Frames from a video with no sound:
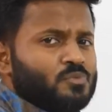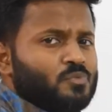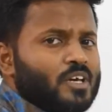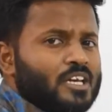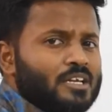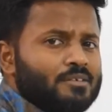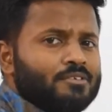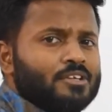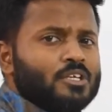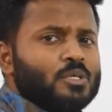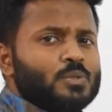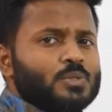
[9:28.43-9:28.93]

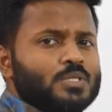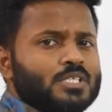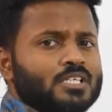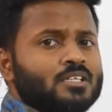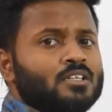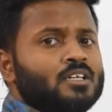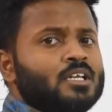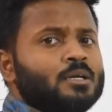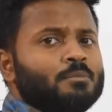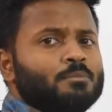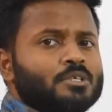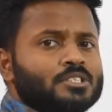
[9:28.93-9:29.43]
Wherever you see
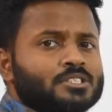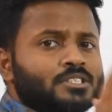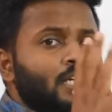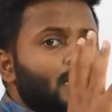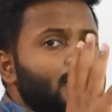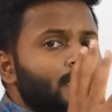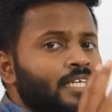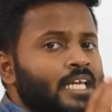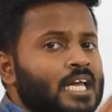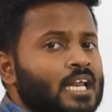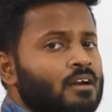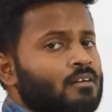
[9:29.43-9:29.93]
the number,
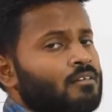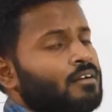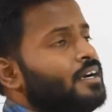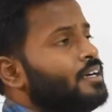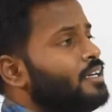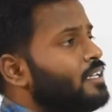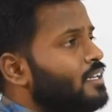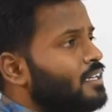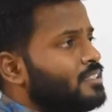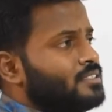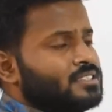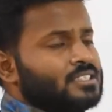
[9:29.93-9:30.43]
start
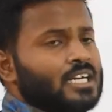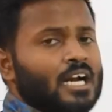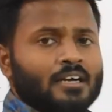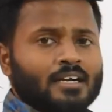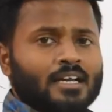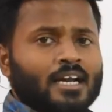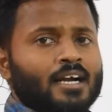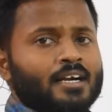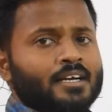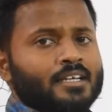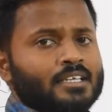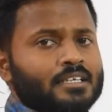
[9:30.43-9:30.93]
calculating and start
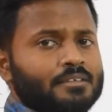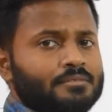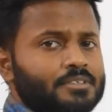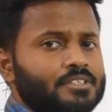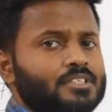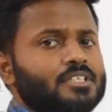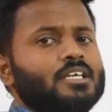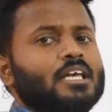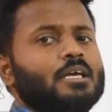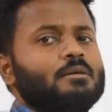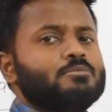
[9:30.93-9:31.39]
adding everything.